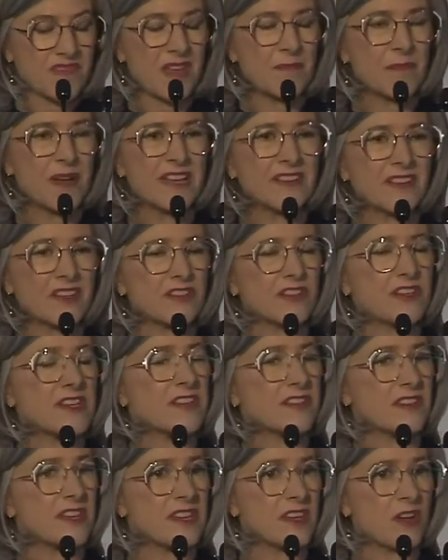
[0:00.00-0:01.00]
But the,
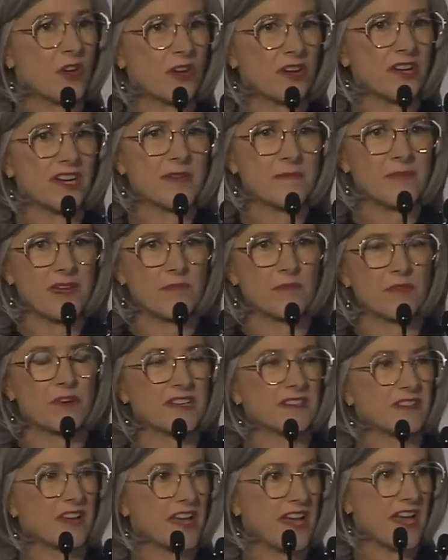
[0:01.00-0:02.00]
the early
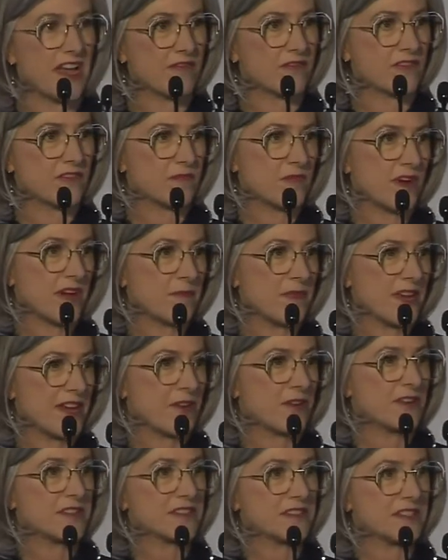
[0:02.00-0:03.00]
memories I have of my
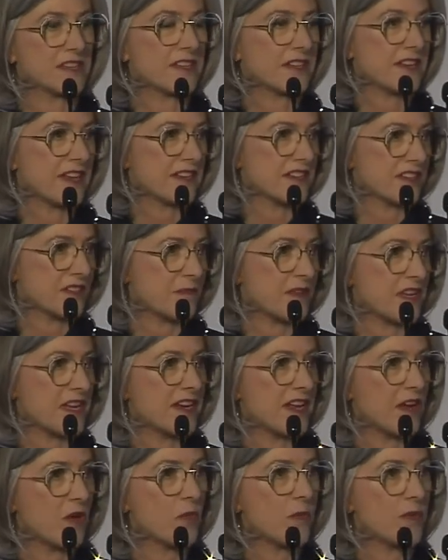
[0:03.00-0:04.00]
parents sitting next to me
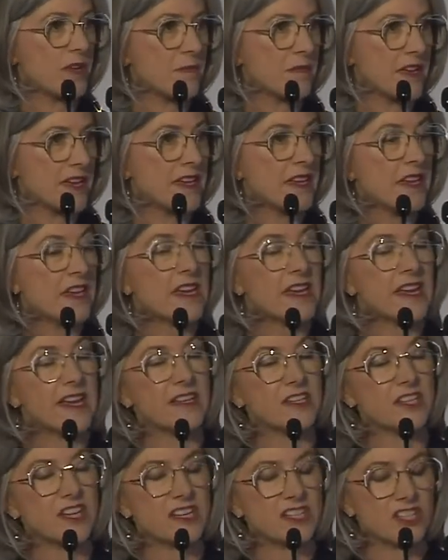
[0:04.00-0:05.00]
and helping me
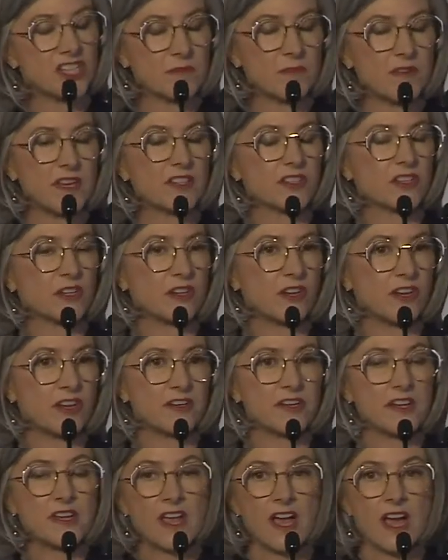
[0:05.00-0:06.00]
and teaching me to
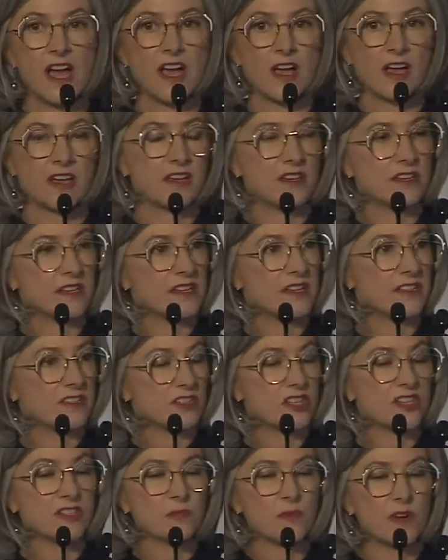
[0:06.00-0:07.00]
learn uh, is
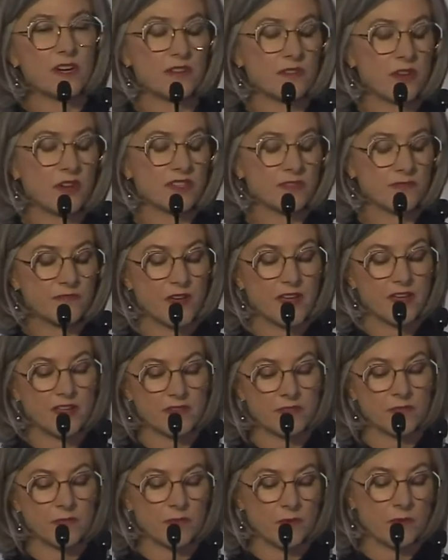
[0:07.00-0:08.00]
just one of, those,
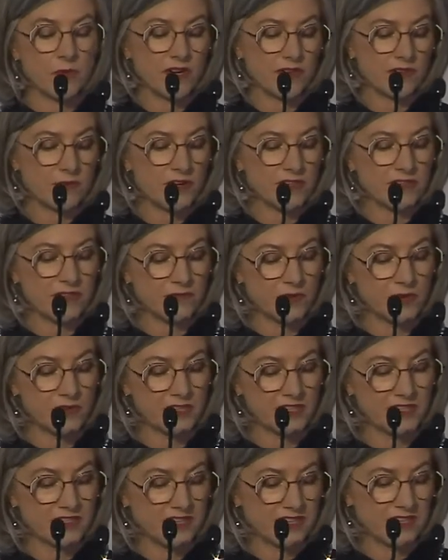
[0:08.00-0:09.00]
uh, one of the most
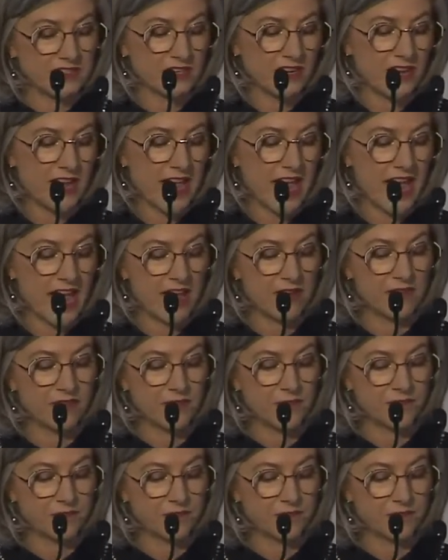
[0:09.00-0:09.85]
fondest things that I have.